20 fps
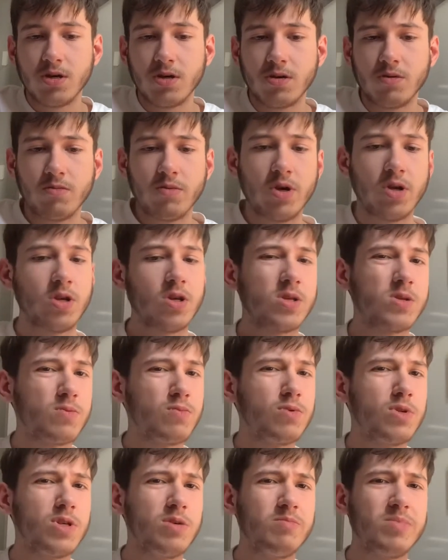And it's
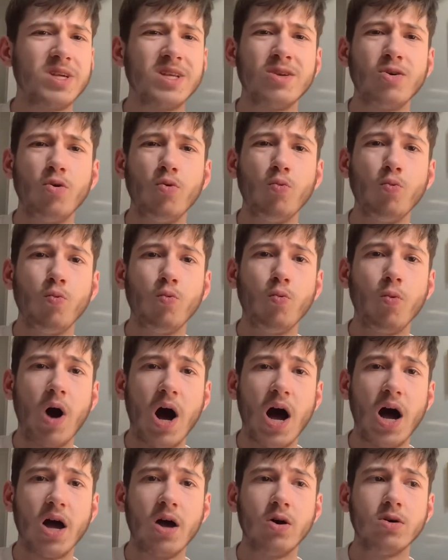really been a
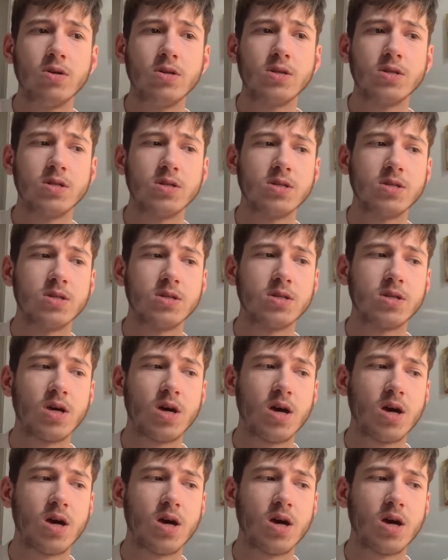while since